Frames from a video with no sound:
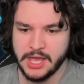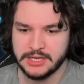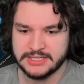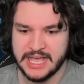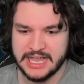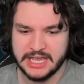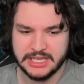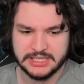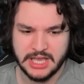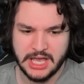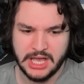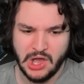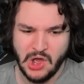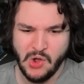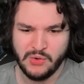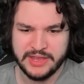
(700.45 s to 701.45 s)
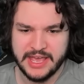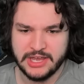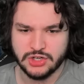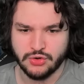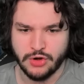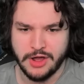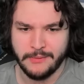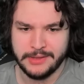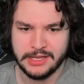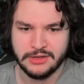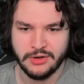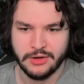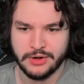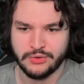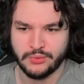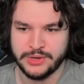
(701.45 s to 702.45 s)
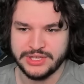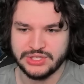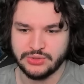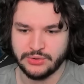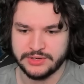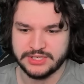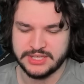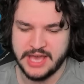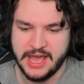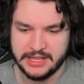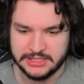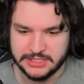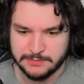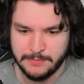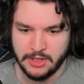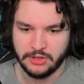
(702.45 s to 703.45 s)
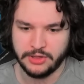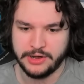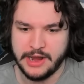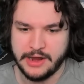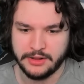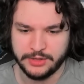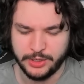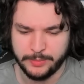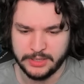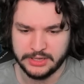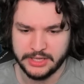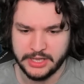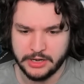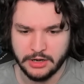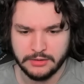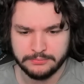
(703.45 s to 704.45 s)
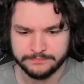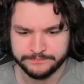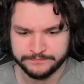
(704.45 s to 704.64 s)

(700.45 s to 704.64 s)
Tech is a okay draw. We can go ahead and resource that and smuggle it out a little bit later.